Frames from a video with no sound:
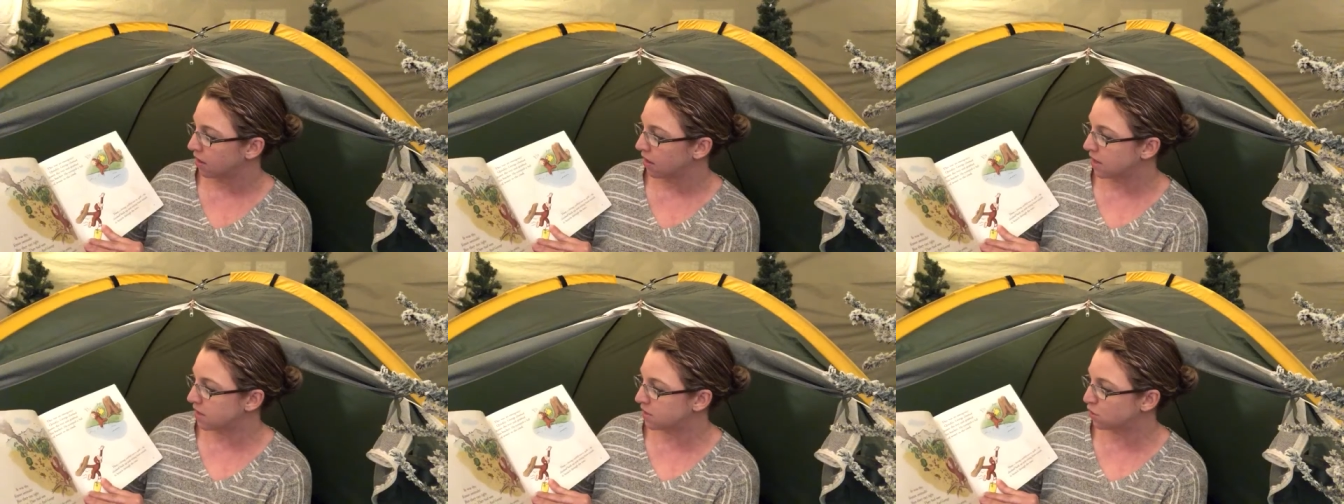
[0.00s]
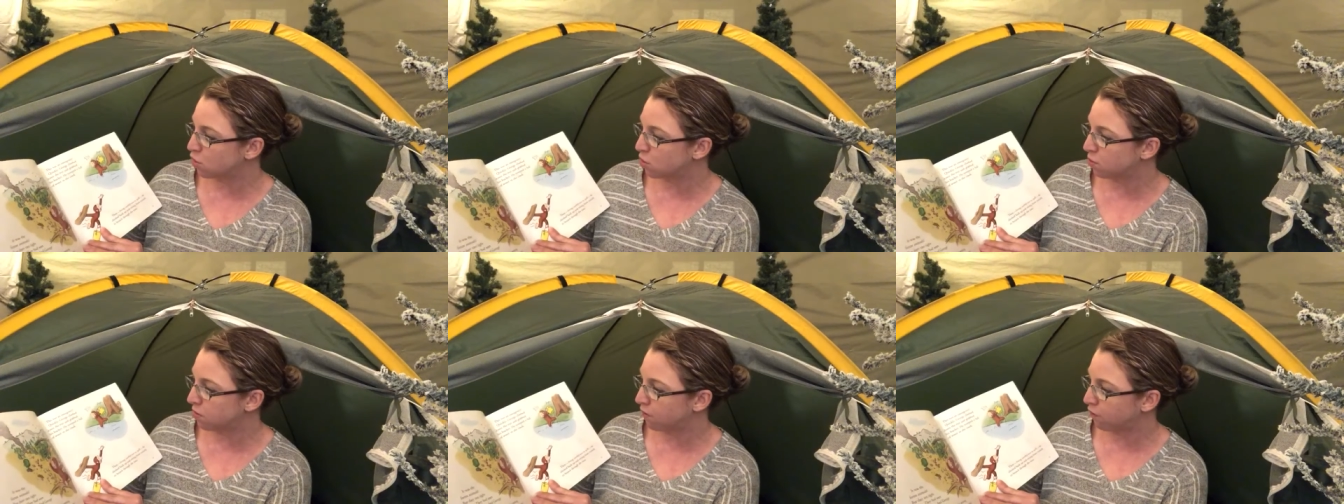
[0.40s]
He
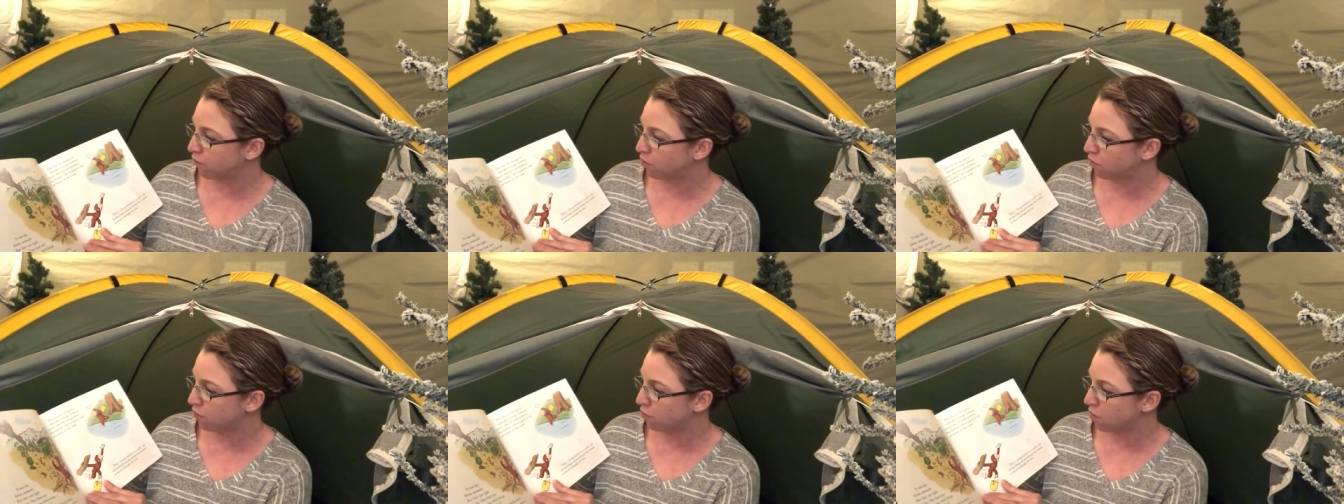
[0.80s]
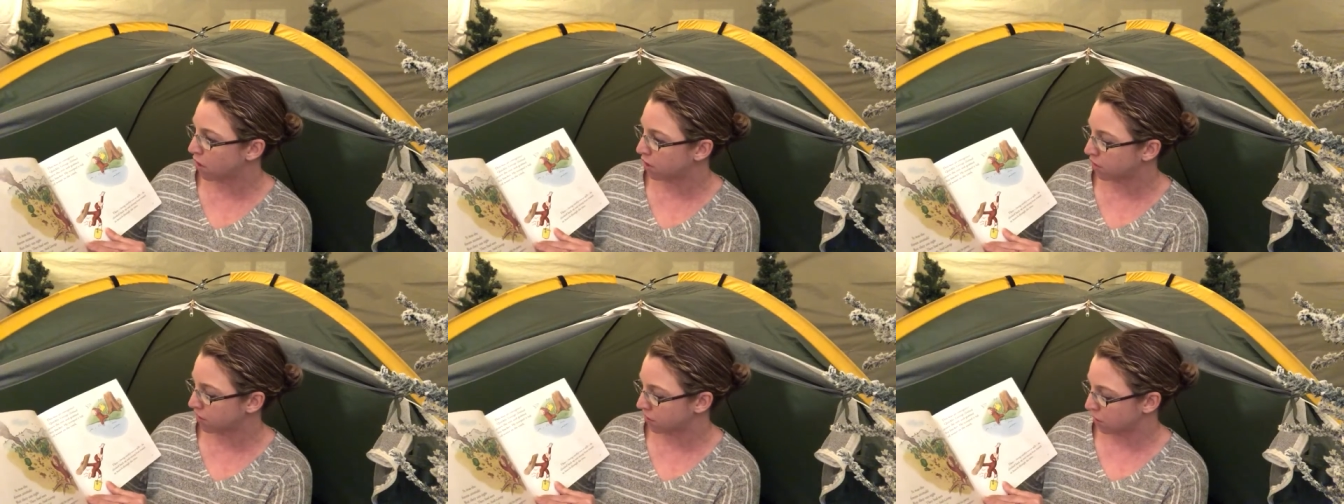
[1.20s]
scooped it full of
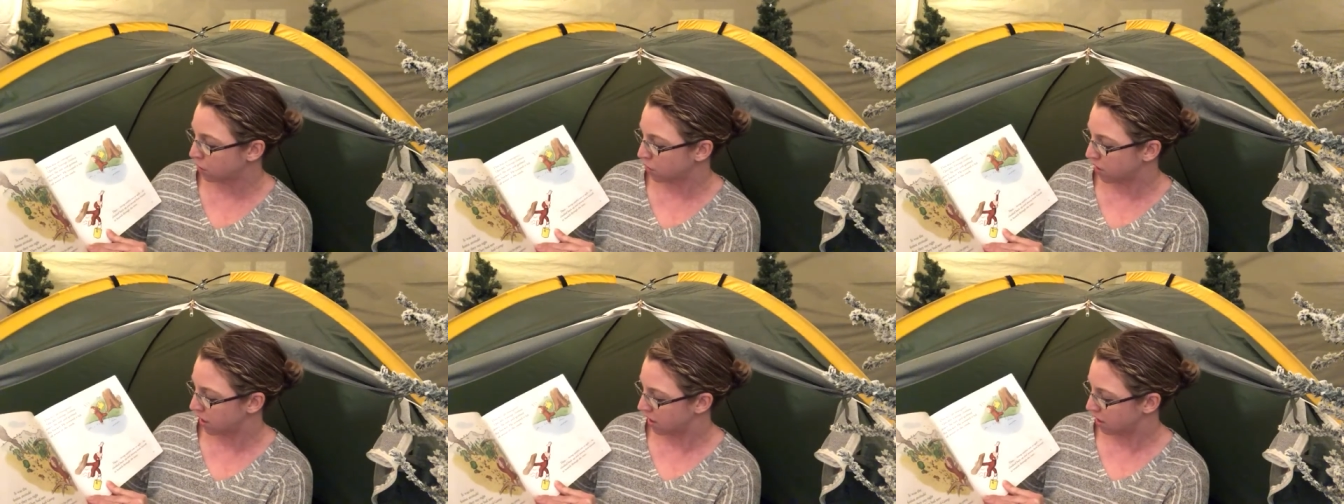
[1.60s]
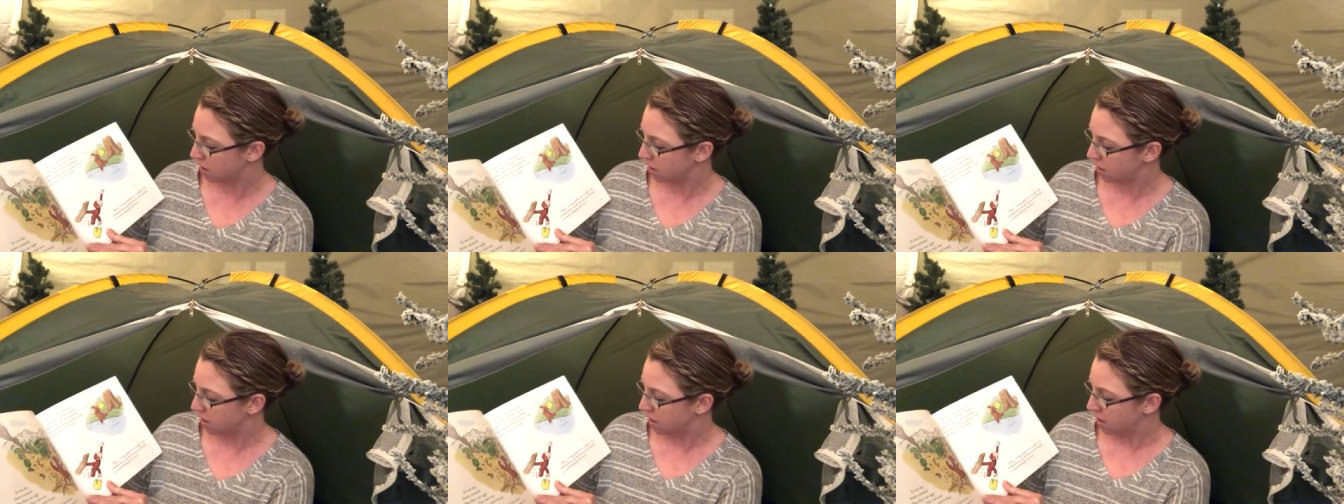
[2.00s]
water in the creek.